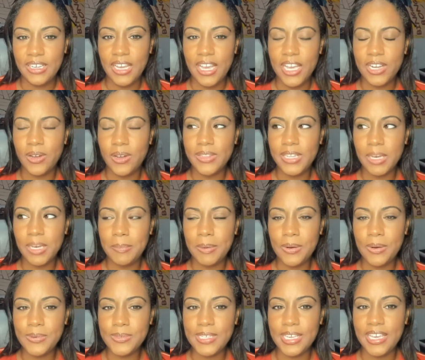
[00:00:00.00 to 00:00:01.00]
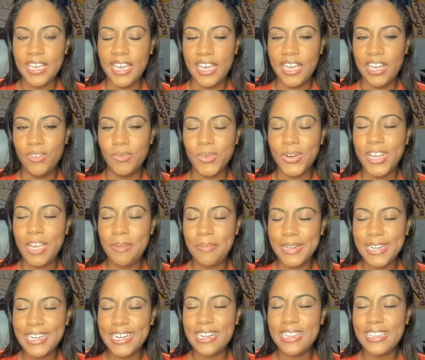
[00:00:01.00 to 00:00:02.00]
And on the opposing end, we're keeping
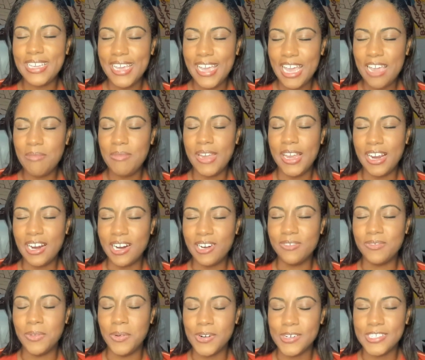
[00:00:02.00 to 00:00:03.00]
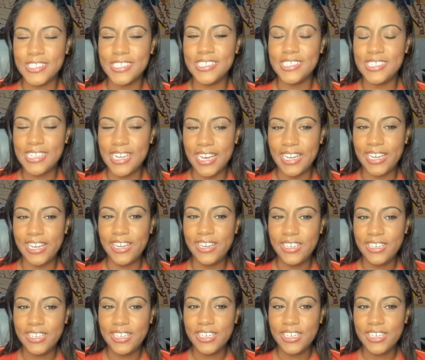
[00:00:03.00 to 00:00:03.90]
it in the game here for Cincinnati.